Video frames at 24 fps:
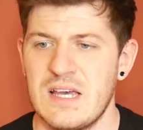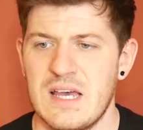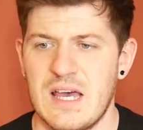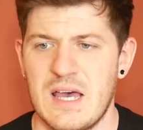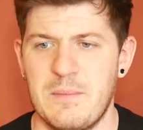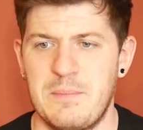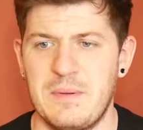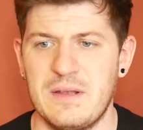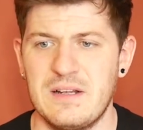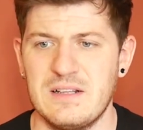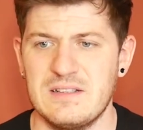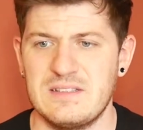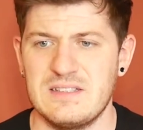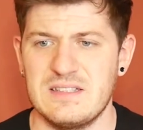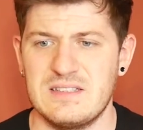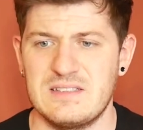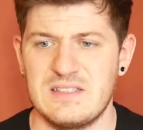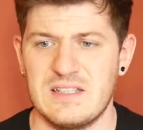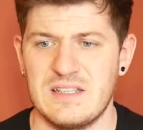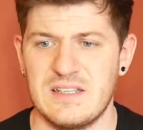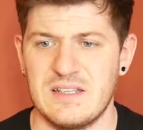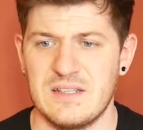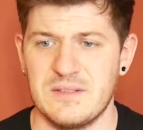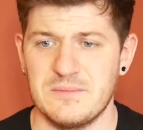ability
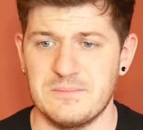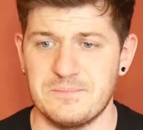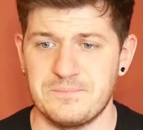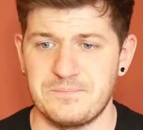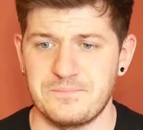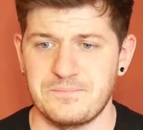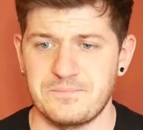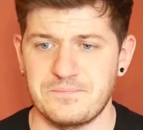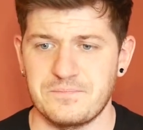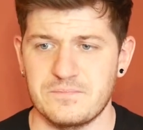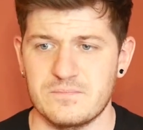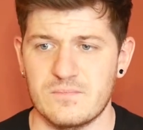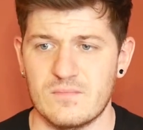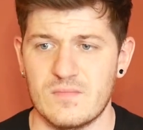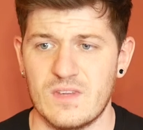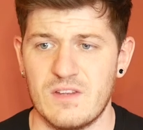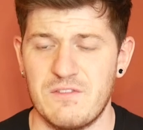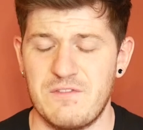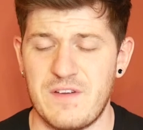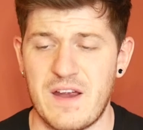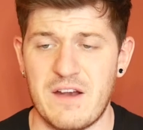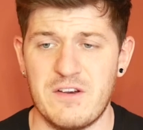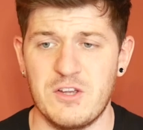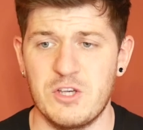to
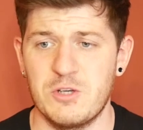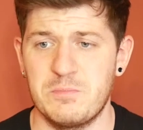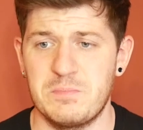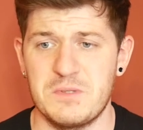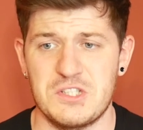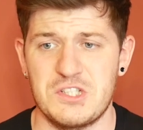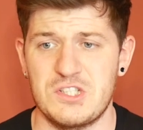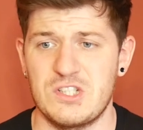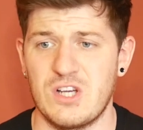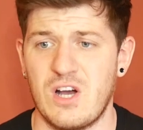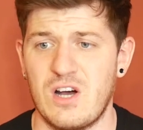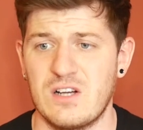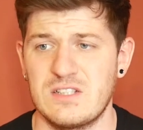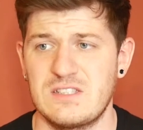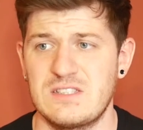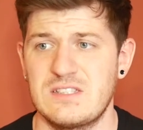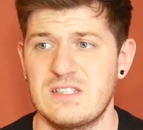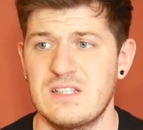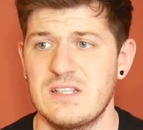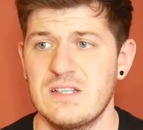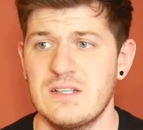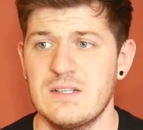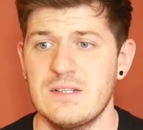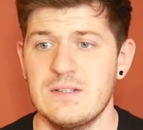vary up his
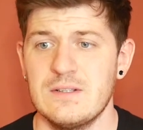shots.